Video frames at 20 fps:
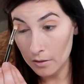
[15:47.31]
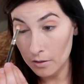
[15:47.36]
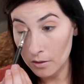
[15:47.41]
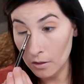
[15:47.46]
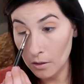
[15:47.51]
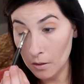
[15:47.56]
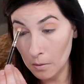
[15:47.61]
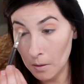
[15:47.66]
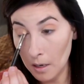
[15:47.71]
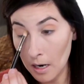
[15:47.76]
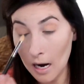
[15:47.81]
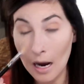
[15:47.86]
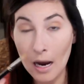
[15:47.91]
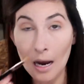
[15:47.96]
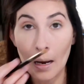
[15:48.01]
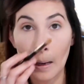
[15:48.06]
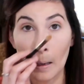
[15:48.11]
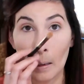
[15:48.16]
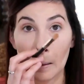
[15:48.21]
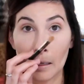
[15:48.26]
So
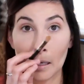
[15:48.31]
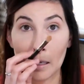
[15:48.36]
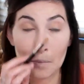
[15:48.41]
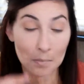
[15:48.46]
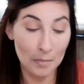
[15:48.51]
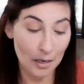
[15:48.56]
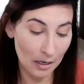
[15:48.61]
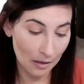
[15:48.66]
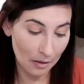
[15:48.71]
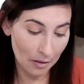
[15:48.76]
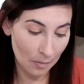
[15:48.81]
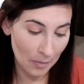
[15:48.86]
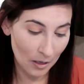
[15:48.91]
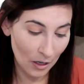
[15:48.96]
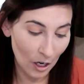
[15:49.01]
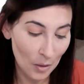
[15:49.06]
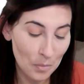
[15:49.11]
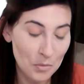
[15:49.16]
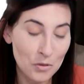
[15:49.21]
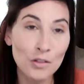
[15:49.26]
I keep my
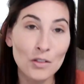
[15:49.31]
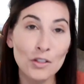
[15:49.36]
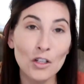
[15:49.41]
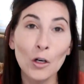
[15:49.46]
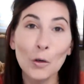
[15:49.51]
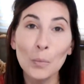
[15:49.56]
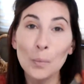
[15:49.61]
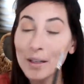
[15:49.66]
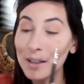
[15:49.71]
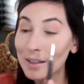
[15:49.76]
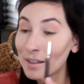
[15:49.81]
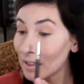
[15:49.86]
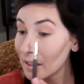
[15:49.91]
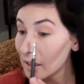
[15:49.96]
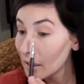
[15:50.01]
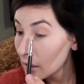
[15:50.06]
options open,